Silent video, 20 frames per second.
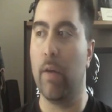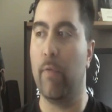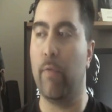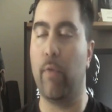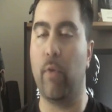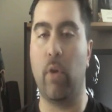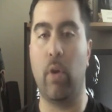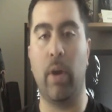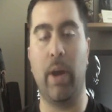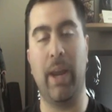
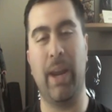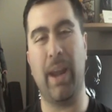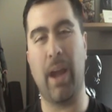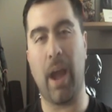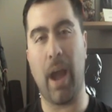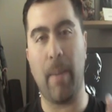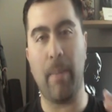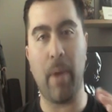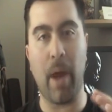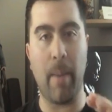for, and
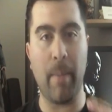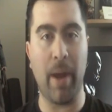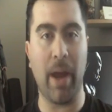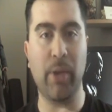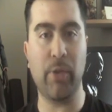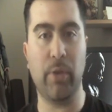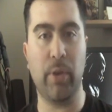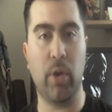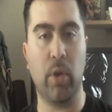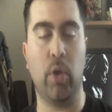I'm, I'm
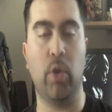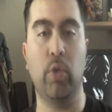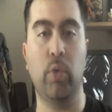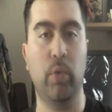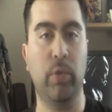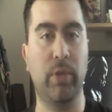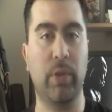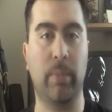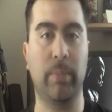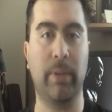actually going to
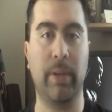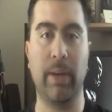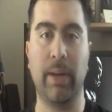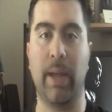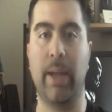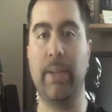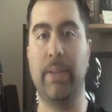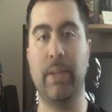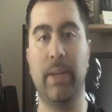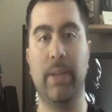do something
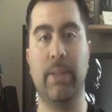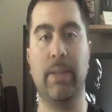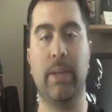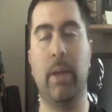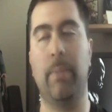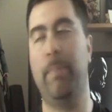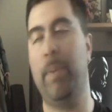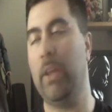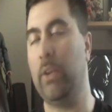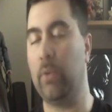like this.
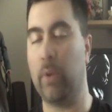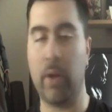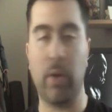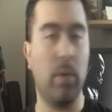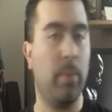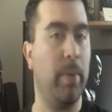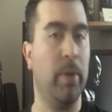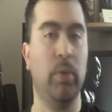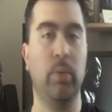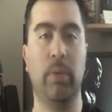Uh, P2, I
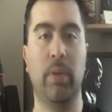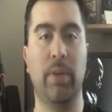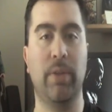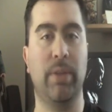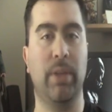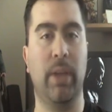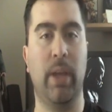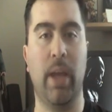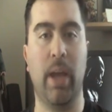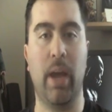know P2
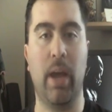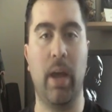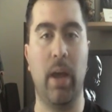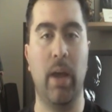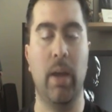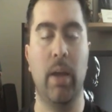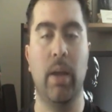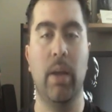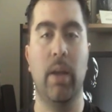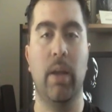does the
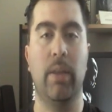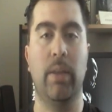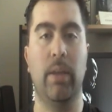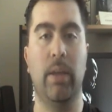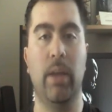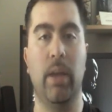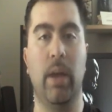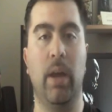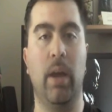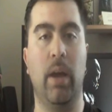uh,
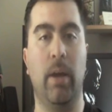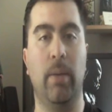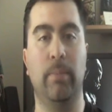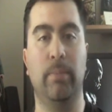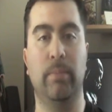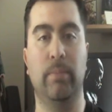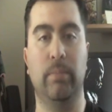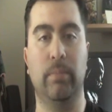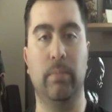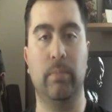the um,
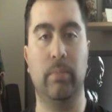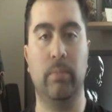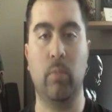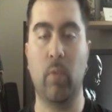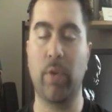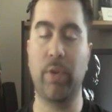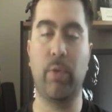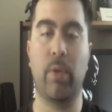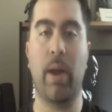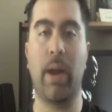
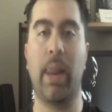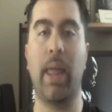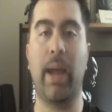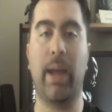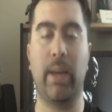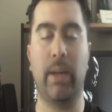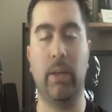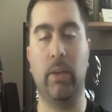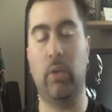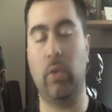what's cracklacking
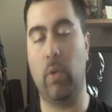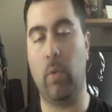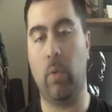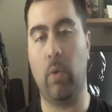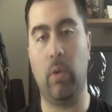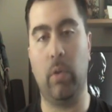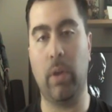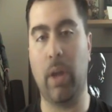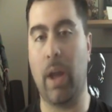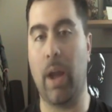lacking in the toy
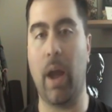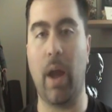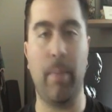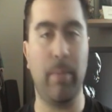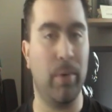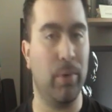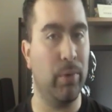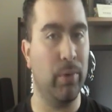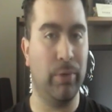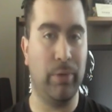world. I, am
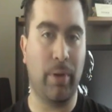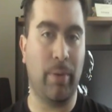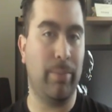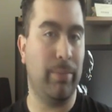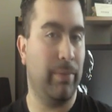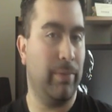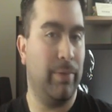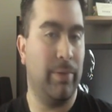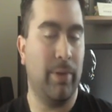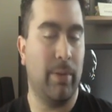gonna do
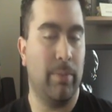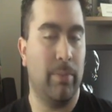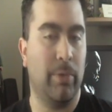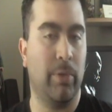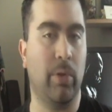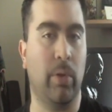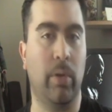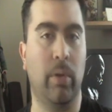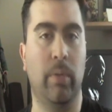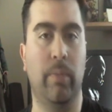some some
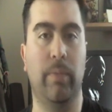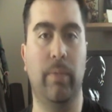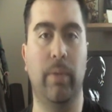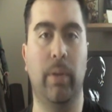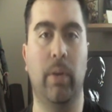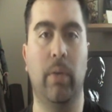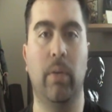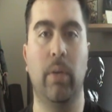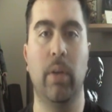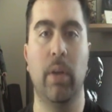sort of
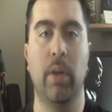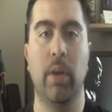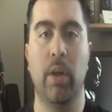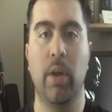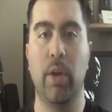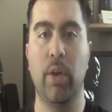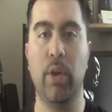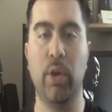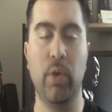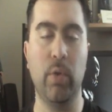you know
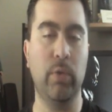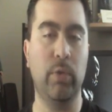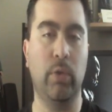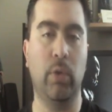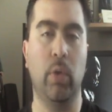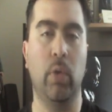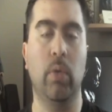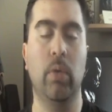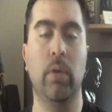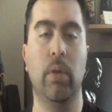news
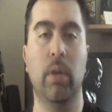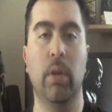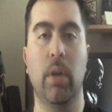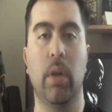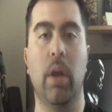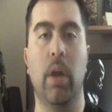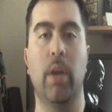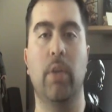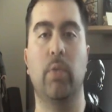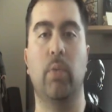too,
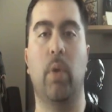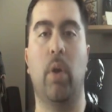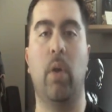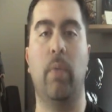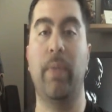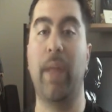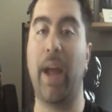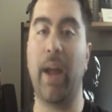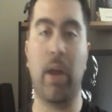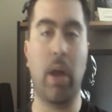as
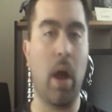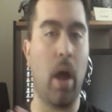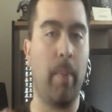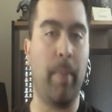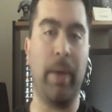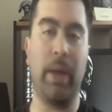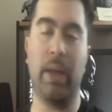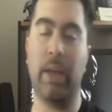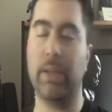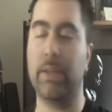well. Not
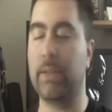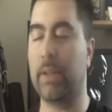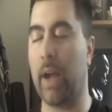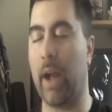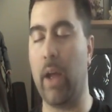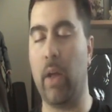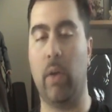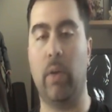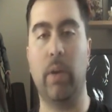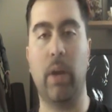copying his
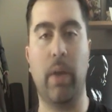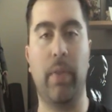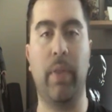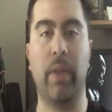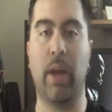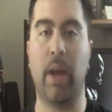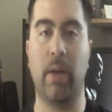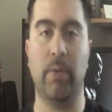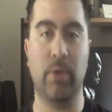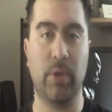style or
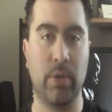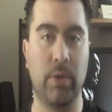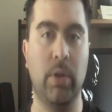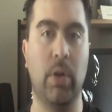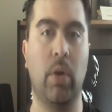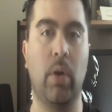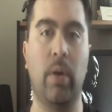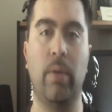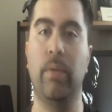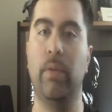nothing. I'm just you
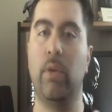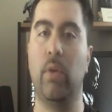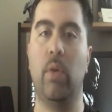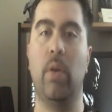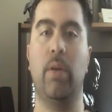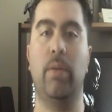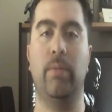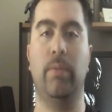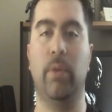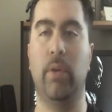know
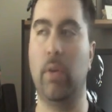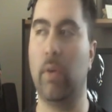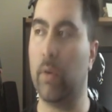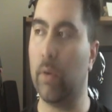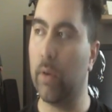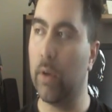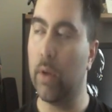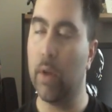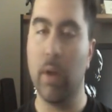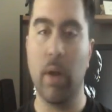you you
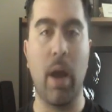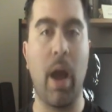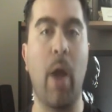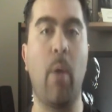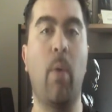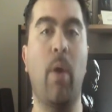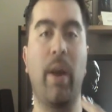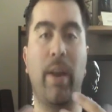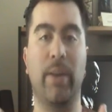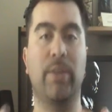know
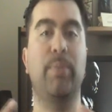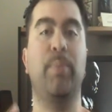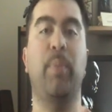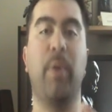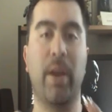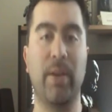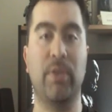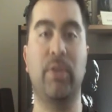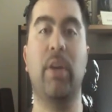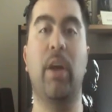I want to
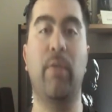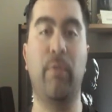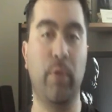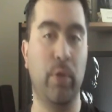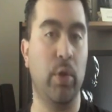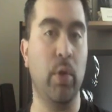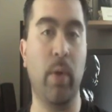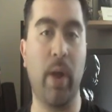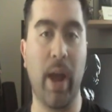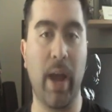express stuff
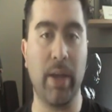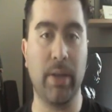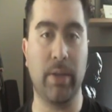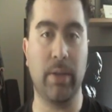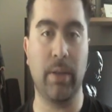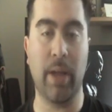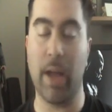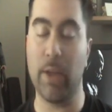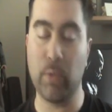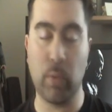with you
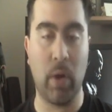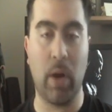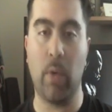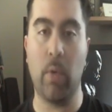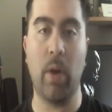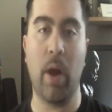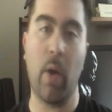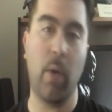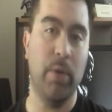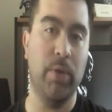guys. That's what
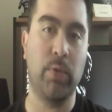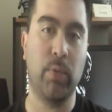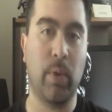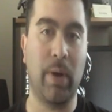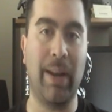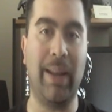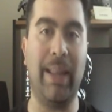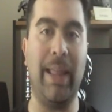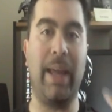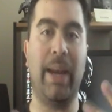I, I just
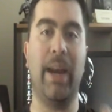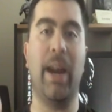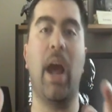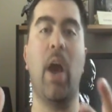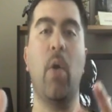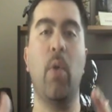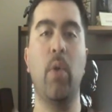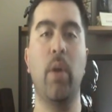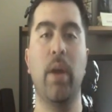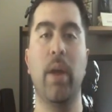want to let it
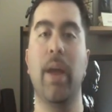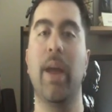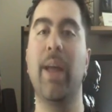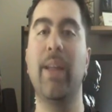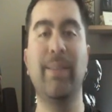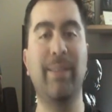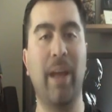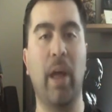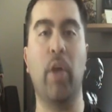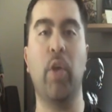out
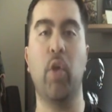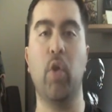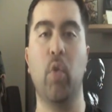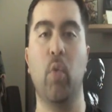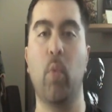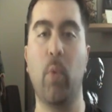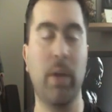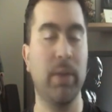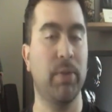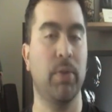and tell
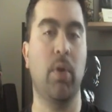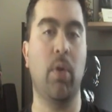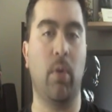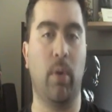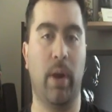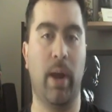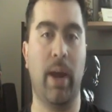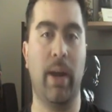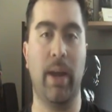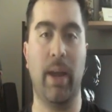you what's
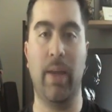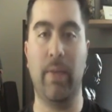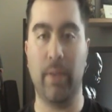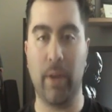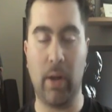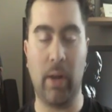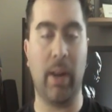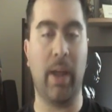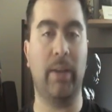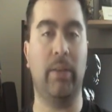going on in
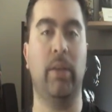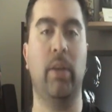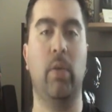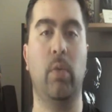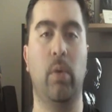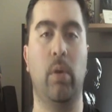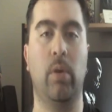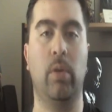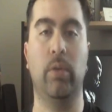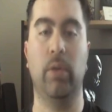the
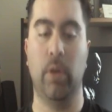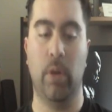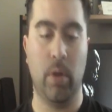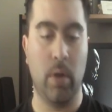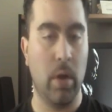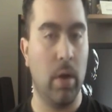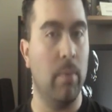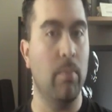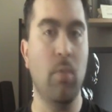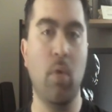collecting world,
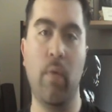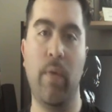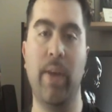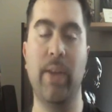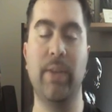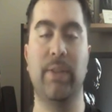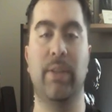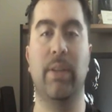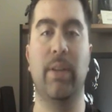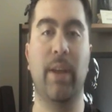
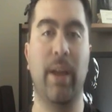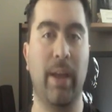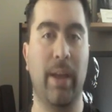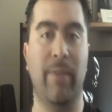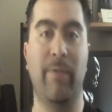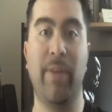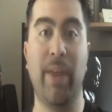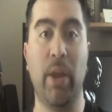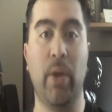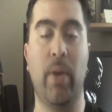movies,
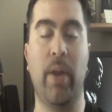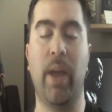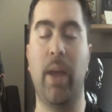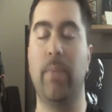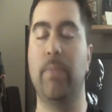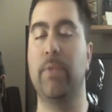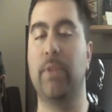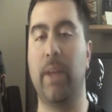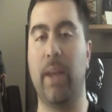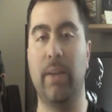video
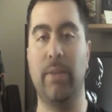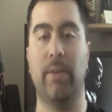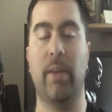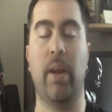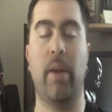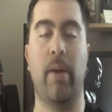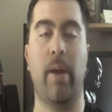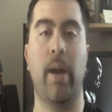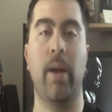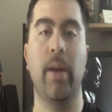games,
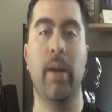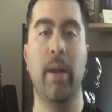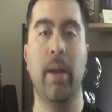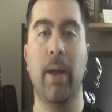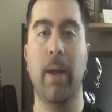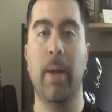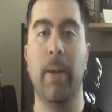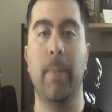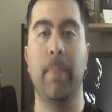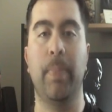etc.
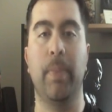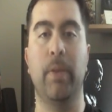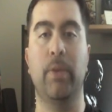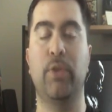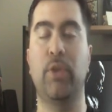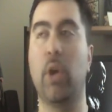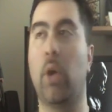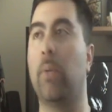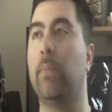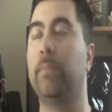
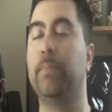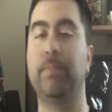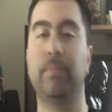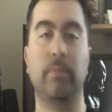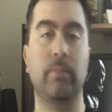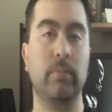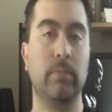So